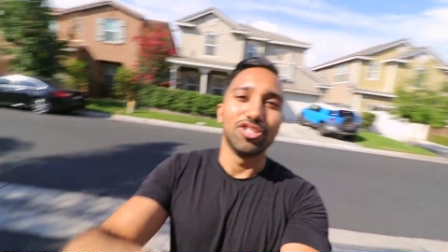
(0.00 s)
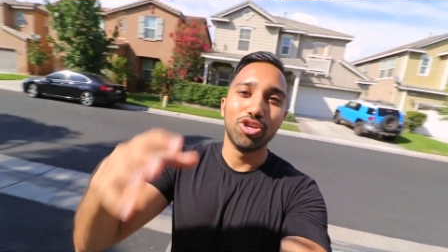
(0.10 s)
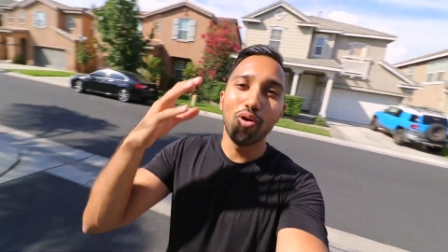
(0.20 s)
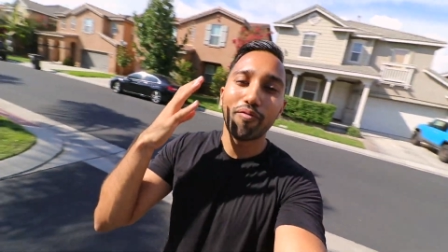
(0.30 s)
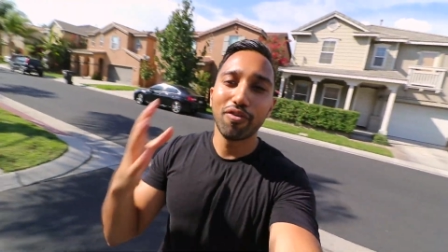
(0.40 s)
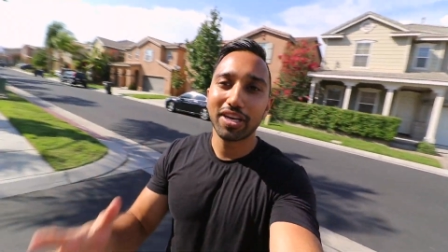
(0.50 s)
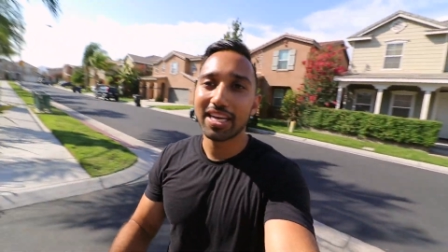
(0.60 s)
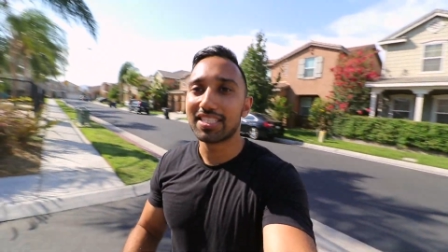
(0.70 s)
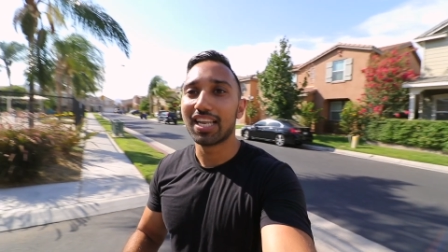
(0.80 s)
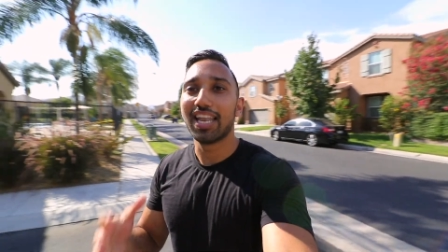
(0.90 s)
Don't
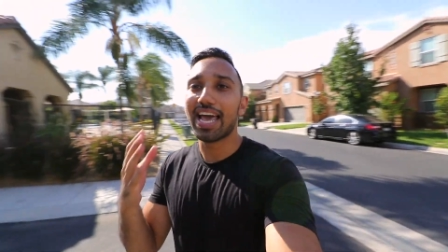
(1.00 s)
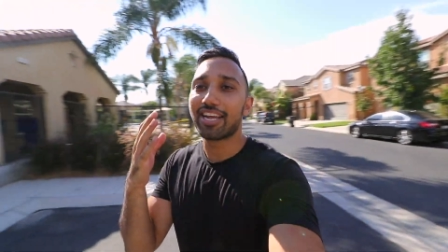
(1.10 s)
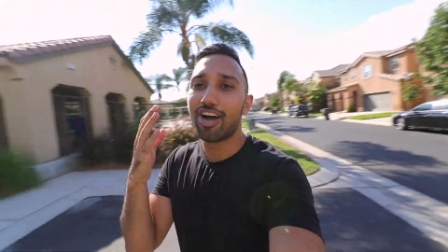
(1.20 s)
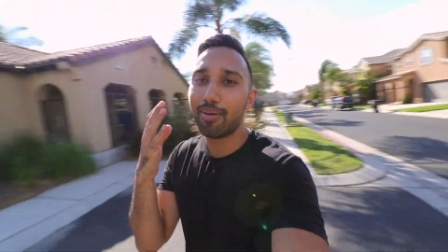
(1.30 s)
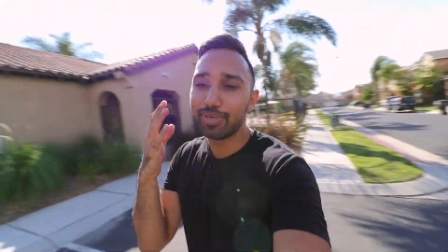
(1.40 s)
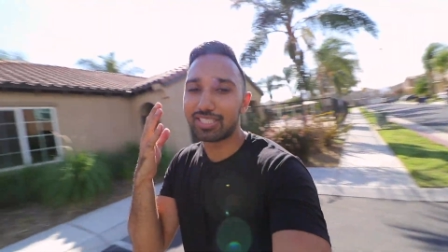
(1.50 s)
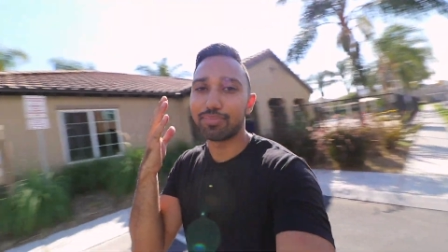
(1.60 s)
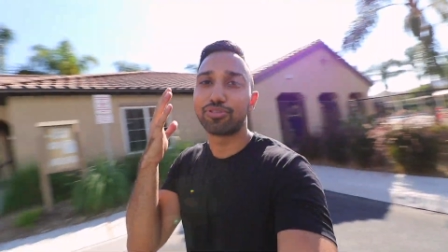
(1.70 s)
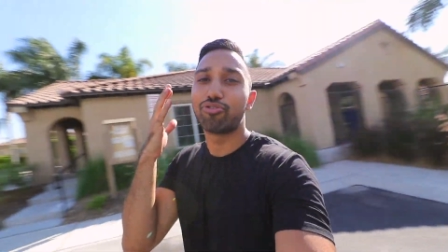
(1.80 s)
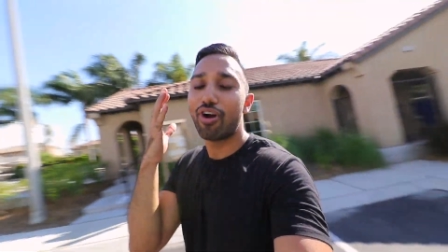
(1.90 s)
forget to like, comment,
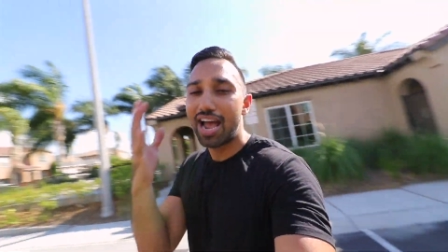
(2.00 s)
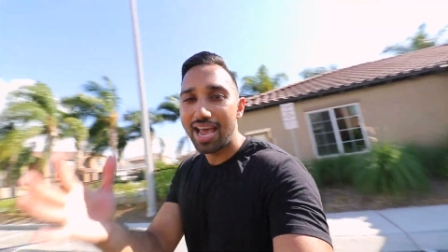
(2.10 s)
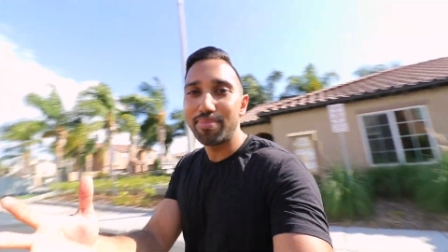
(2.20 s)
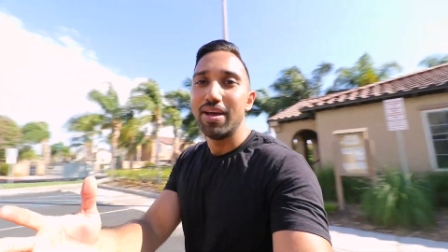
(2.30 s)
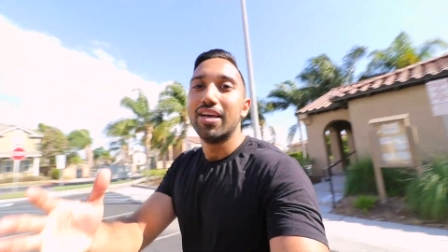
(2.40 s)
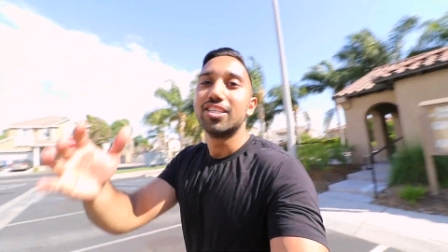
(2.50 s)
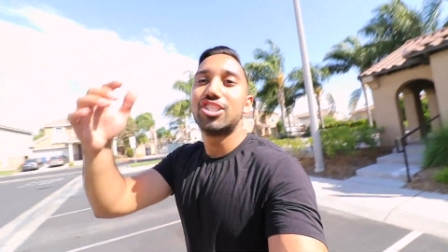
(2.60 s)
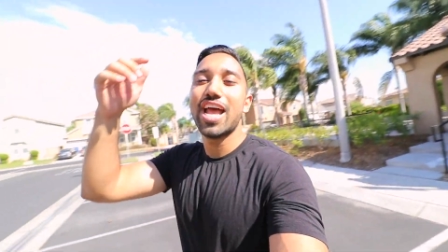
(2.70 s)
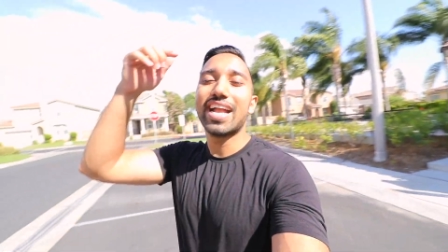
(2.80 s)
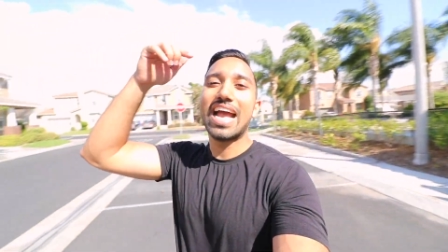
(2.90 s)
subscribe.
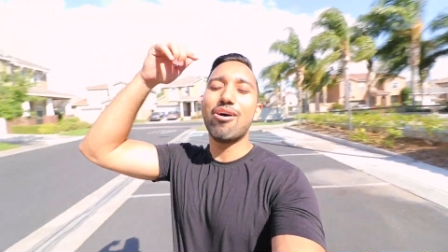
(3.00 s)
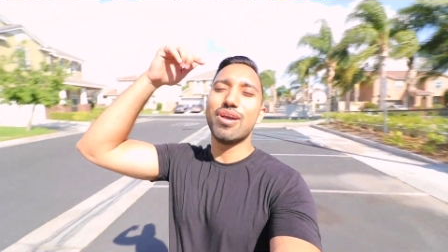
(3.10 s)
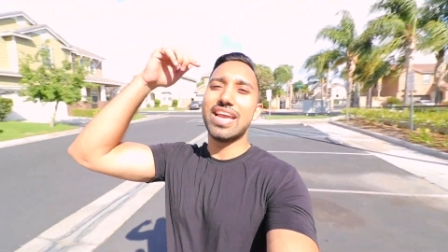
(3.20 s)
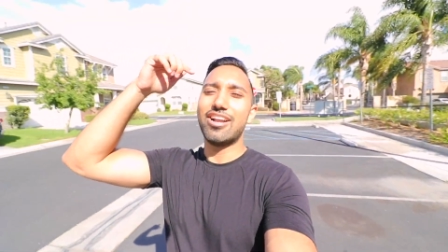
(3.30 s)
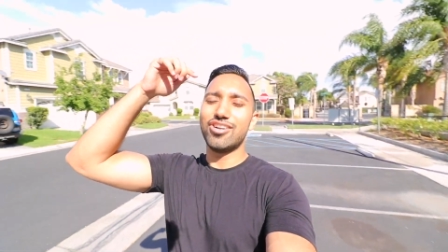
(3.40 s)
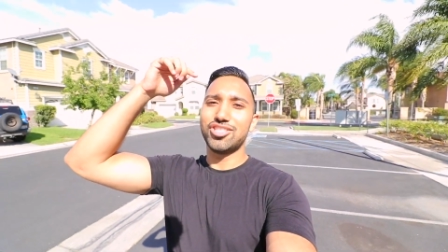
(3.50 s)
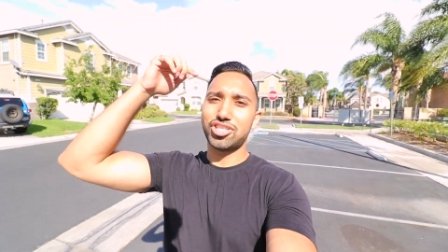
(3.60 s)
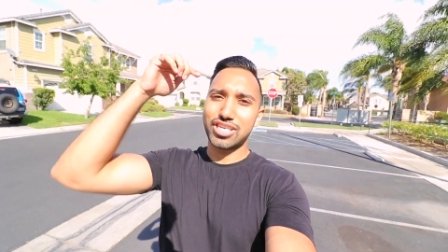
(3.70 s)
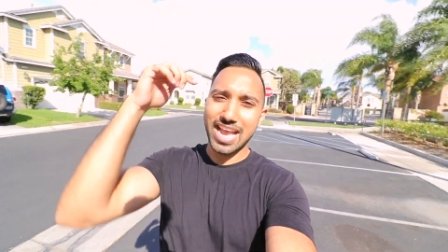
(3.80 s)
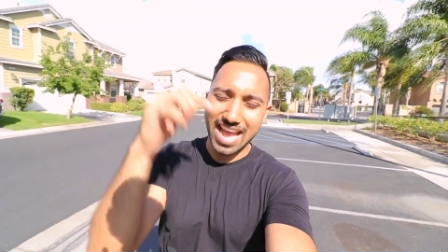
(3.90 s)
Check out
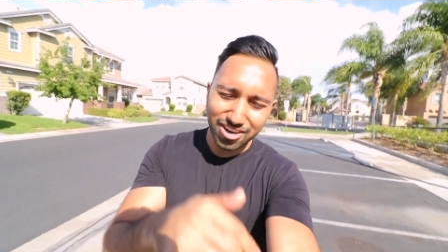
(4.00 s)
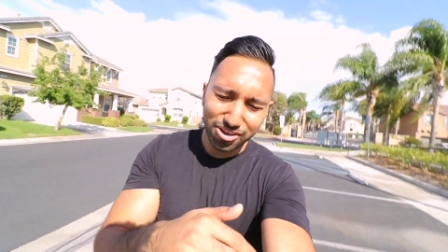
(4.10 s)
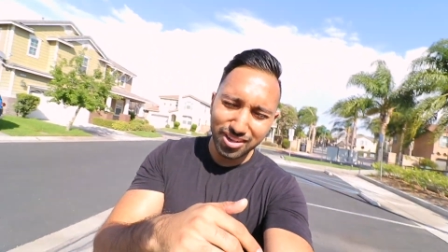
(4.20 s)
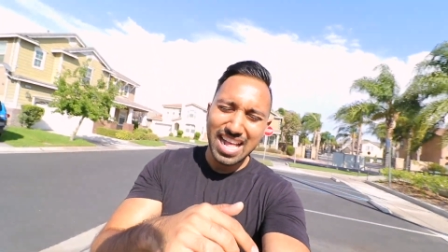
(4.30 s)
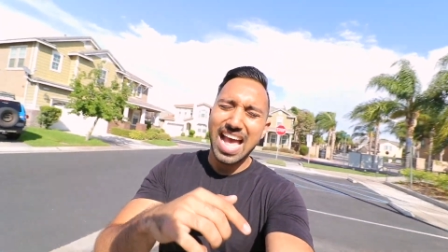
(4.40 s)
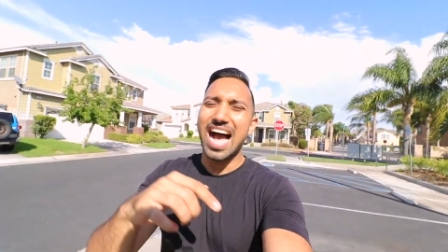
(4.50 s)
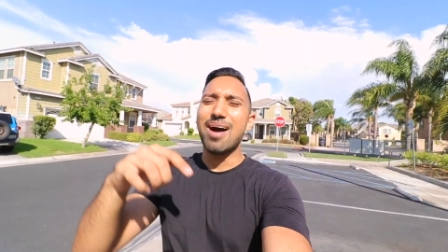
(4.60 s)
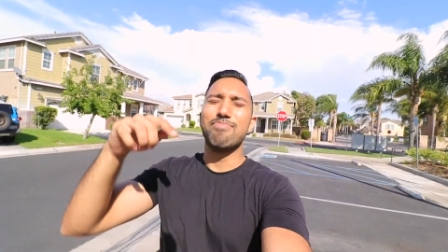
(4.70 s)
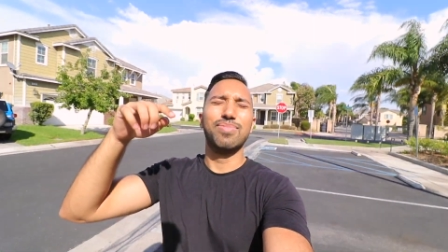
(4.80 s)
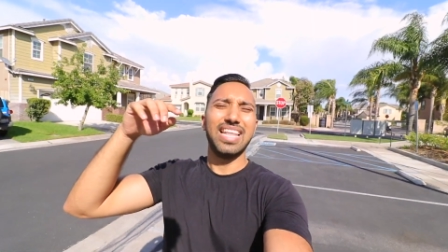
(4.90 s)
Erin's channel.
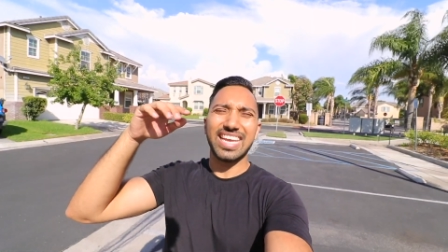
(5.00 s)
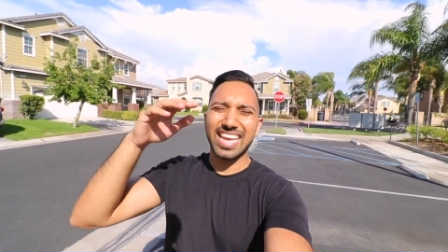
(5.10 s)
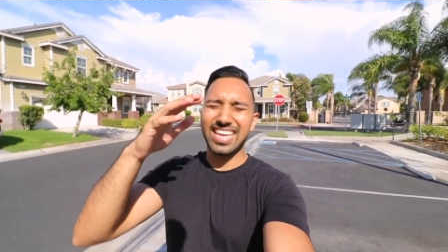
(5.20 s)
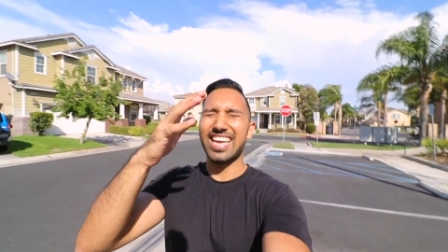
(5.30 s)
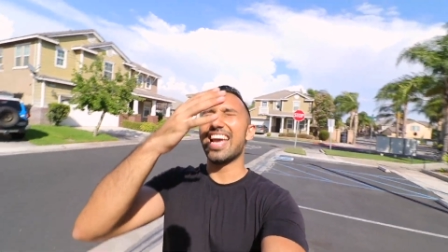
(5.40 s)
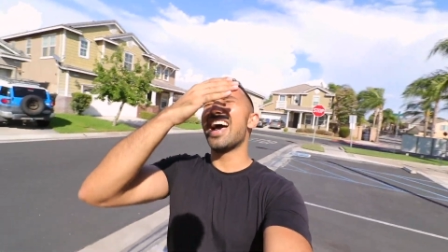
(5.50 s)
I'm linking it.